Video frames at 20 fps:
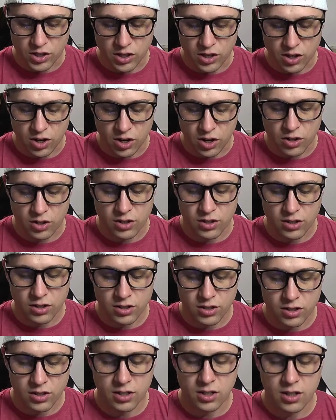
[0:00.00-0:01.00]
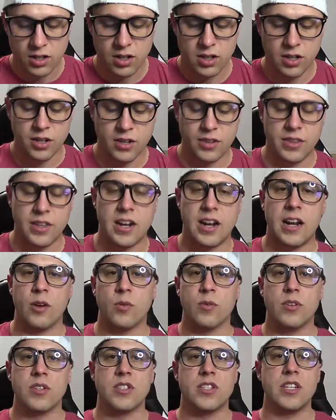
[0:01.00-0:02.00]
art uh, that I
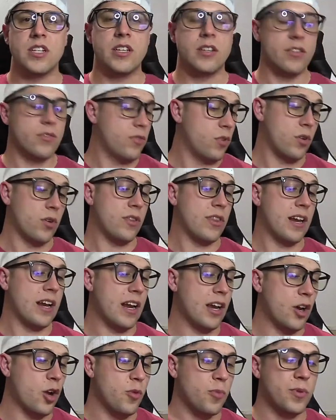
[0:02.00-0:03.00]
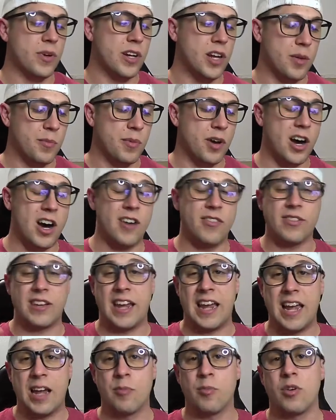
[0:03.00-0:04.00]
received, or that I opened up off
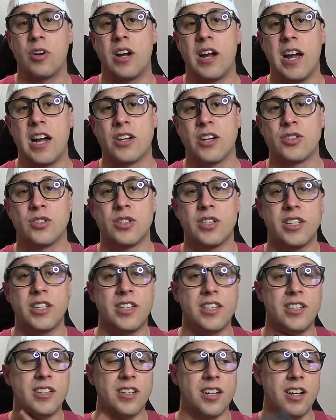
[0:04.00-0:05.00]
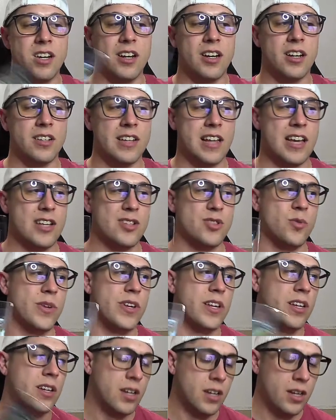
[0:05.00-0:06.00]
camera actually uh, last
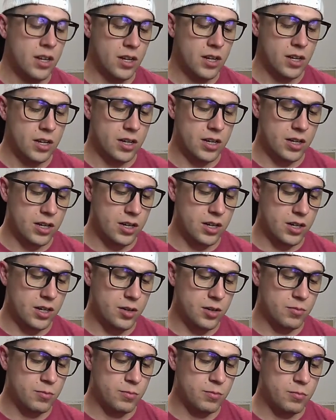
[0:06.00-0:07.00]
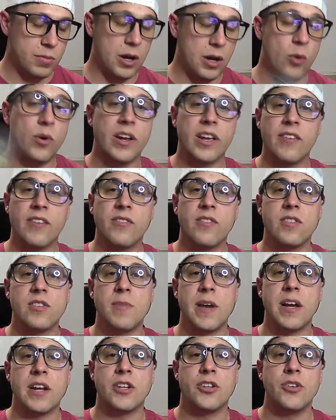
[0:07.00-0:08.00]
week. Um, but I want to give this
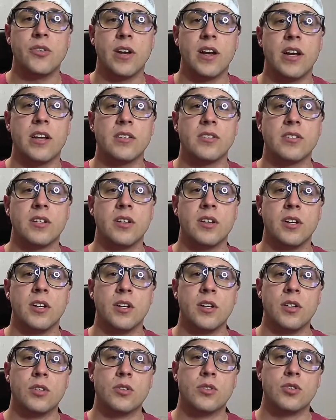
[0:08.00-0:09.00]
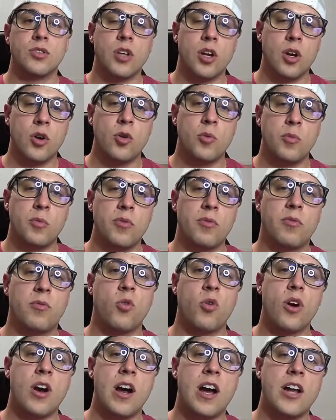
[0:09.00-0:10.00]
back to you guys. So
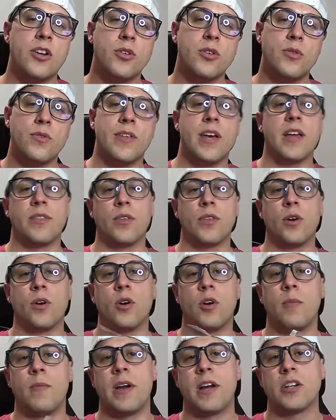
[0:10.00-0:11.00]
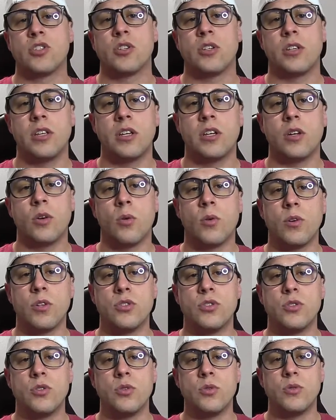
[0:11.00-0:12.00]
before I do that, though, I'm actually going
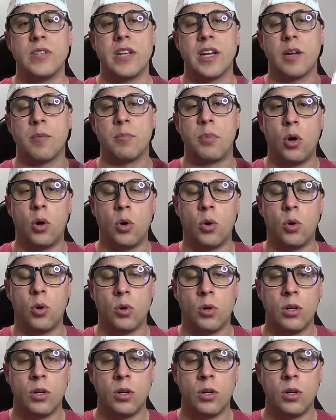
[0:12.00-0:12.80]
to take a poll.